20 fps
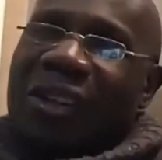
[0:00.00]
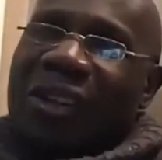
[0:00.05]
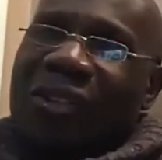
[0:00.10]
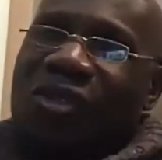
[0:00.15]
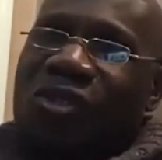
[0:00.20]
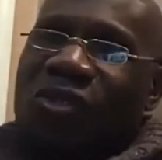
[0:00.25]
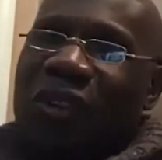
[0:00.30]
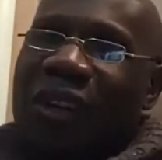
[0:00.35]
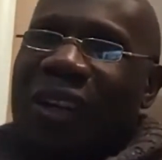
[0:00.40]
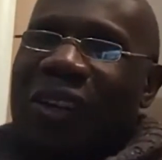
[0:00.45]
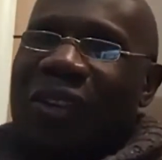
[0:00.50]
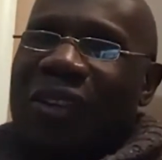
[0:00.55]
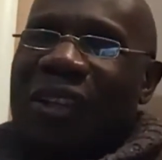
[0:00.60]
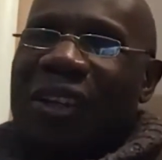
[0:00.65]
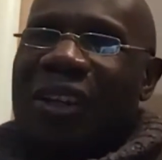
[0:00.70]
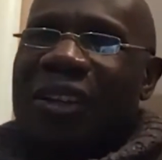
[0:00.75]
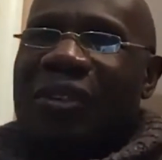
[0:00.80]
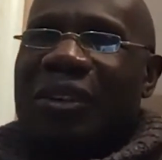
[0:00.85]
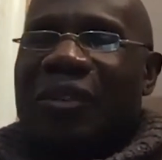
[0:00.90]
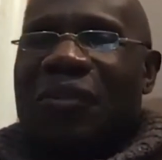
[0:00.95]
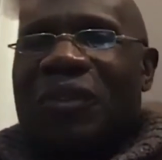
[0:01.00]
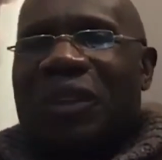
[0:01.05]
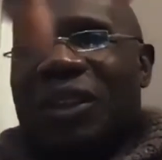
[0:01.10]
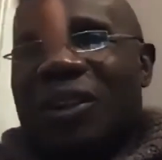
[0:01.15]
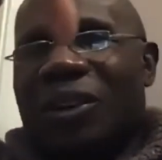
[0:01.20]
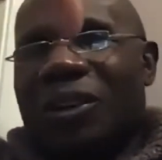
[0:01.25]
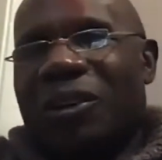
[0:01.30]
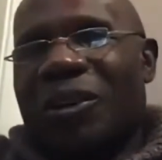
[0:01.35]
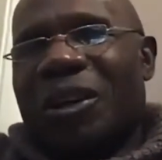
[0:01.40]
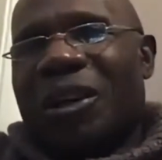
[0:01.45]
a, a, trail here of you
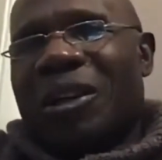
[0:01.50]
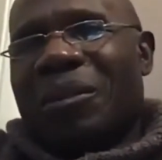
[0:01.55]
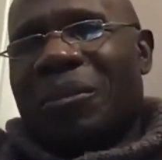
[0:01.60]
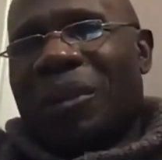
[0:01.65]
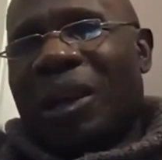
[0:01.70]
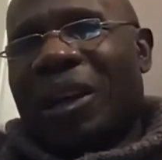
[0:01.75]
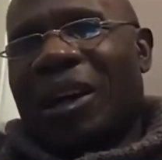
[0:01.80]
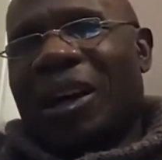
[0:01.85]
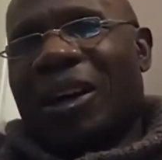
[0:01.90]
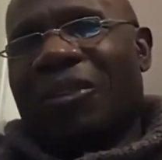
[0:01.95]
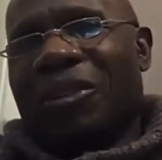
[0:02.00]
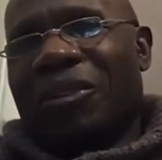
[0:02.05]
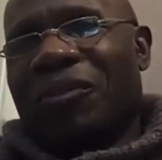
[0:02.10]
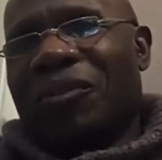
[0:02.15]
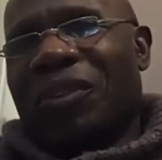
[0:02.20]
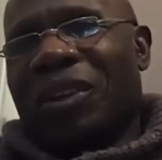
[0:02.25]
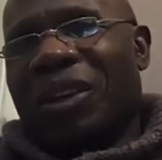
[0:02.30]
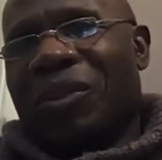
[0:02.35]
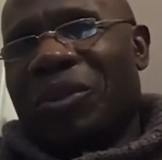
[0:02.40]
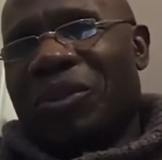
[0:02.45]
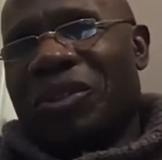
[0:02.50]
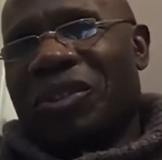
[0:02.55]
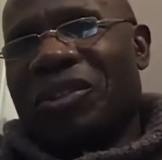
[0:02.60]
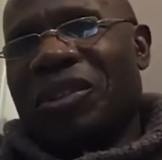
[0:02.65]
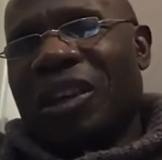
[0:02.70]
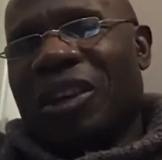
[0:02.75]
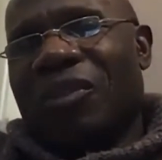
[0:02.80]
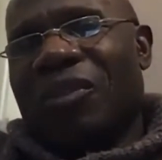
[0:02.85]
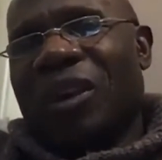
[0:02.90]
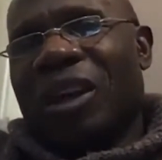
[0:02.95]
know biography, which is
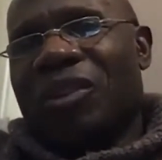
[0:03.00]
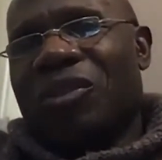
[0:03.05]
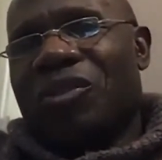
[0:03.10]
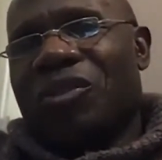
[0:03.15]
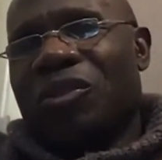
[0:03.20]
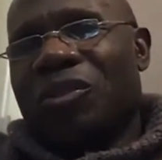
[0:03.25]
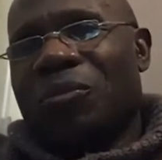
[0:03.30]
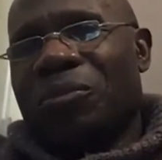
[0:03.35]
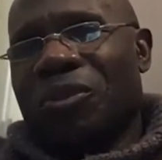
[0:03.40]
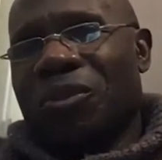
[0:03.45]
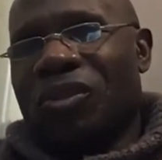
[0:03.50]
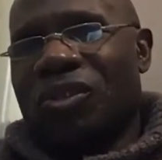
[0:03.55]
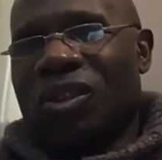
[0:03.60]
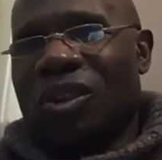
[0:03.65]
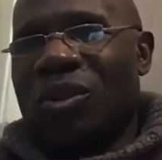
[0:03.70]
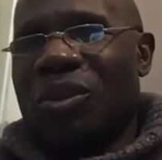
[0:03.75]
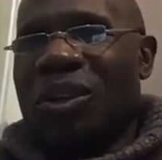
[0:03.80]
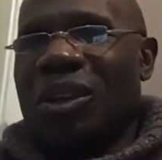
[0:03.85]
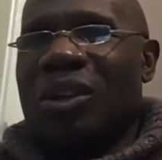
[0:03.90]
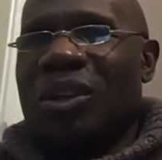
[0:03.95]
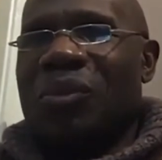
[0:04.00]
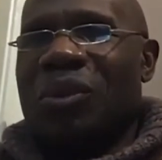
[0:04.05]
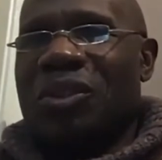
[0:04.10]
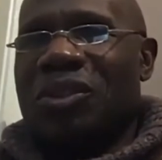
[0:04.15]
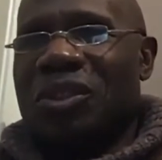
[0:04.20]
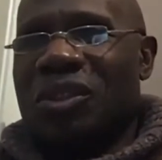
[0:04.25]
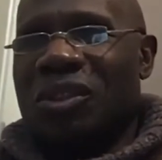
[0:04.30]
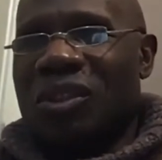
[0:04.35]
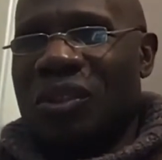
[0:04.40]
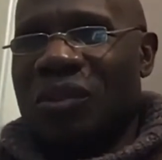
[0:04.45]
direct, to persona,
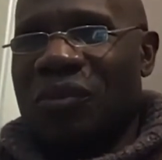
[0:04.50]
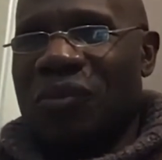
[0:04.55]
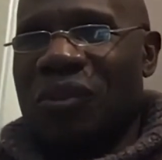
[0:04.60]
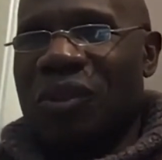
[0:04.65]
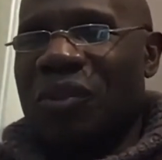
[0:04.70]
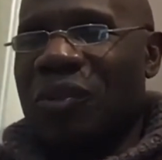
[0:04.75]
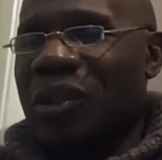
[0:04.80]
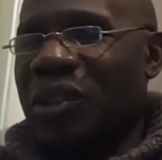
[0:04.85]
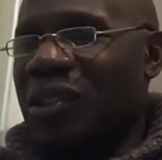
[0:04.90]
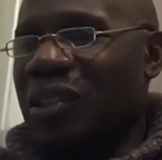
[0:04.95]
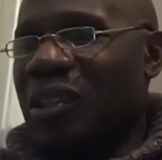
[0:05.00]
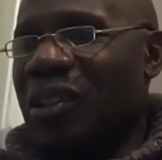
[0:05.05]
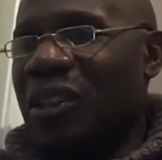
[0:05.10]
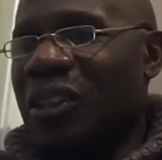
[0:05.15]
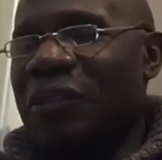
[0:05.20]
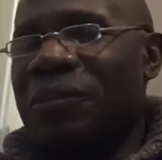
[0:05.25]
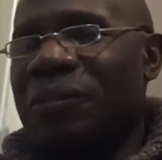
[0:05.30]
which is influenced, and